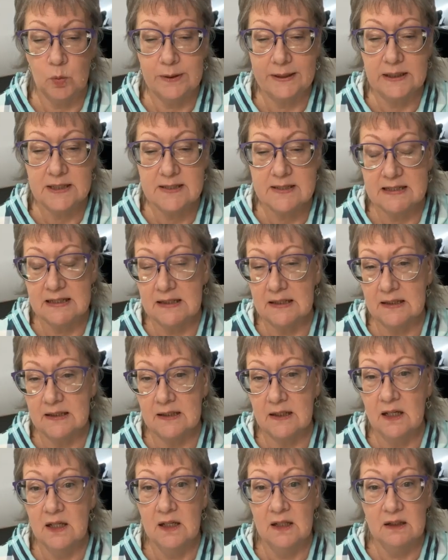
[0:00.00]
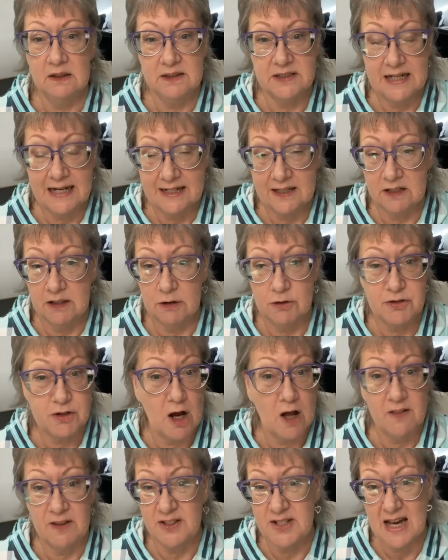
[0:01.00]
we see
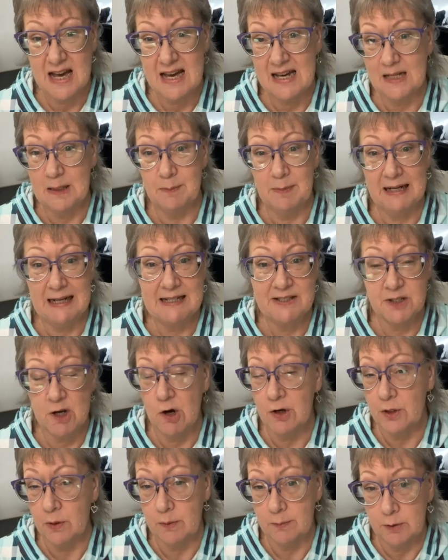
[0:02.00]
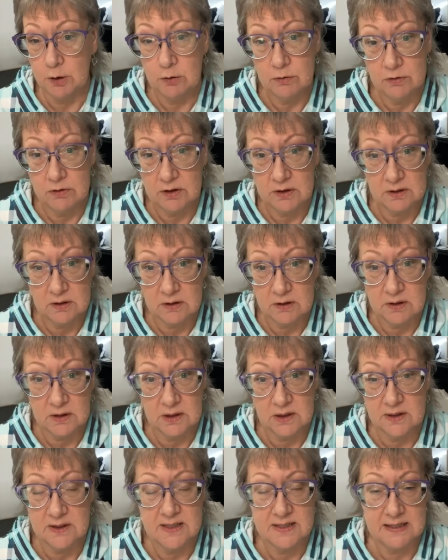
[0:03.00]
diagnosed all the time as autoimmune
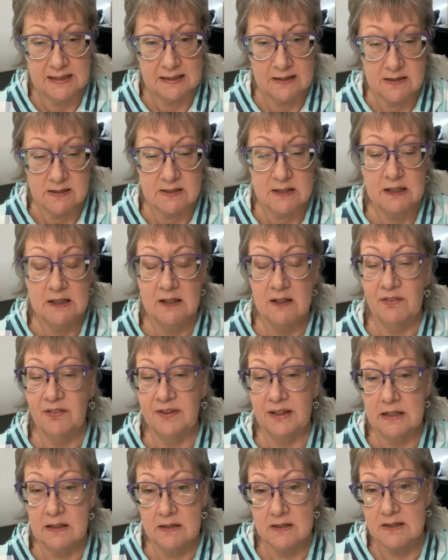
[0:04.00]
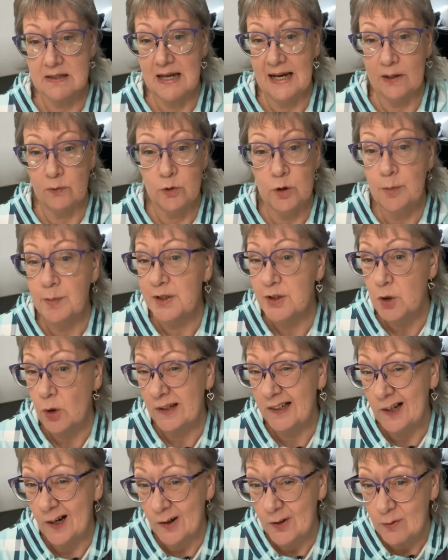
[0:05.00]
disease. Things like
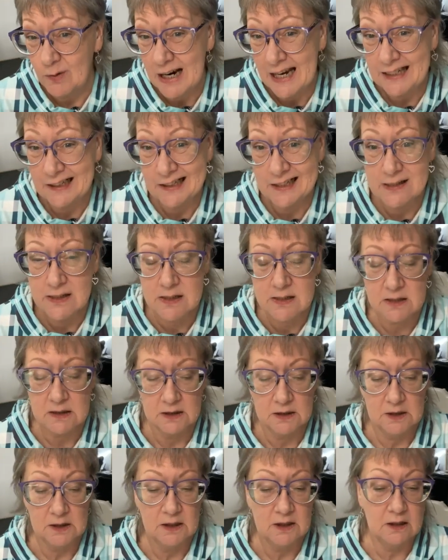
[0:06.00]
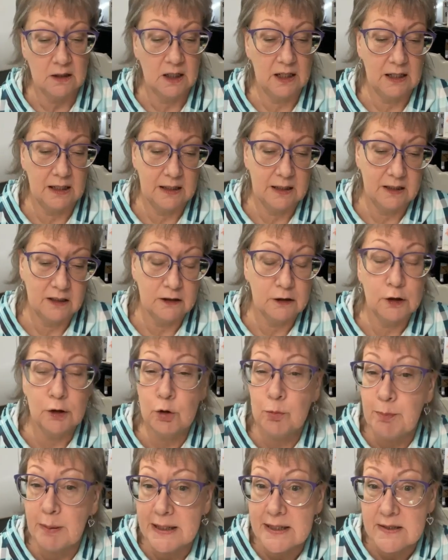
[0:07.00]
rheumatoid arthritis,
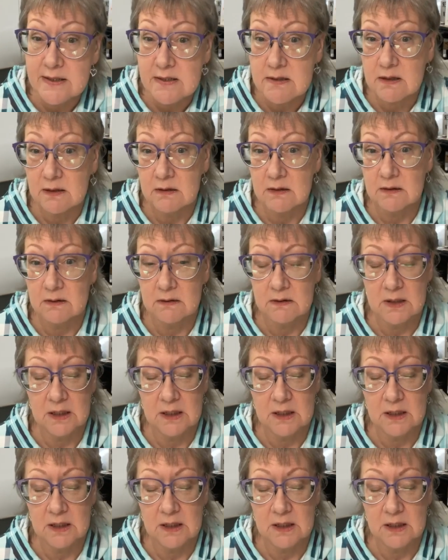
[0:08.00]
lupus,